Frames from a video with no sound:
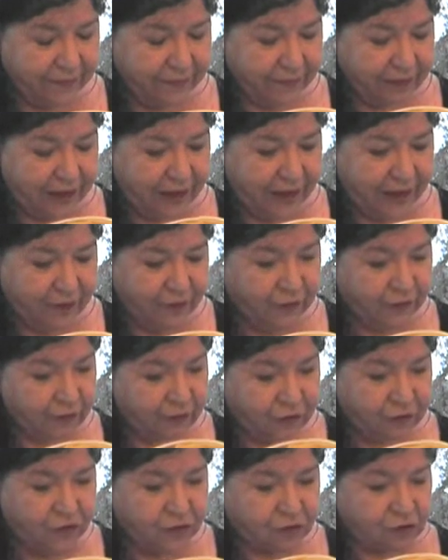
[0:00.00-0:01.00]
Careful
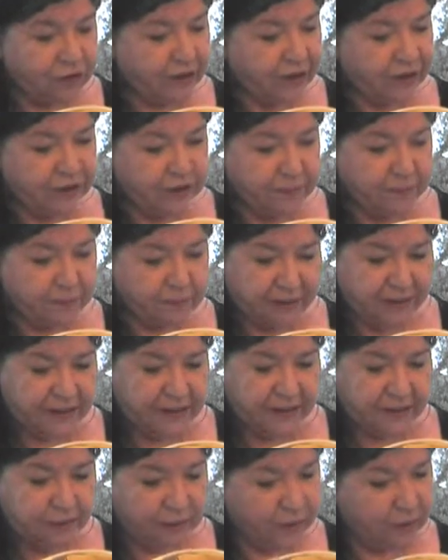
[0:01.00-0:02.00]
not to tread on bits
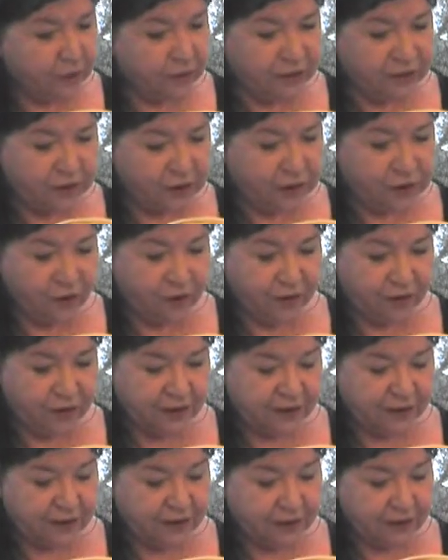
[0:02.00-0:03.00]
of broken
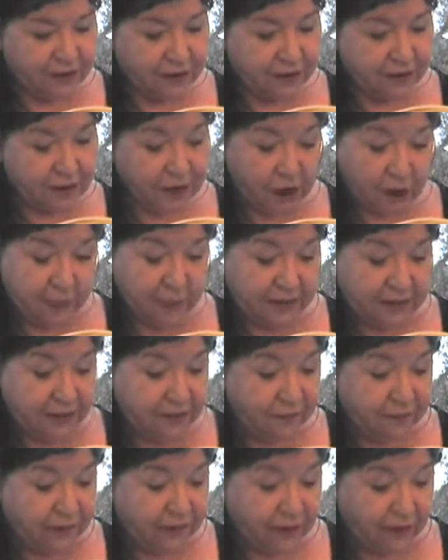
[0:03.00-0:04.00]
toys or bits
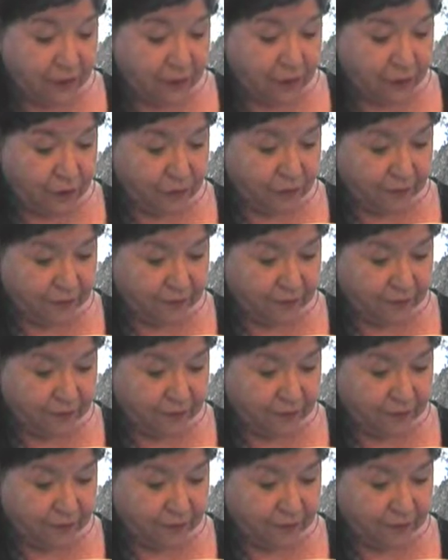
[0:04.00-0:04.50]
of Lego.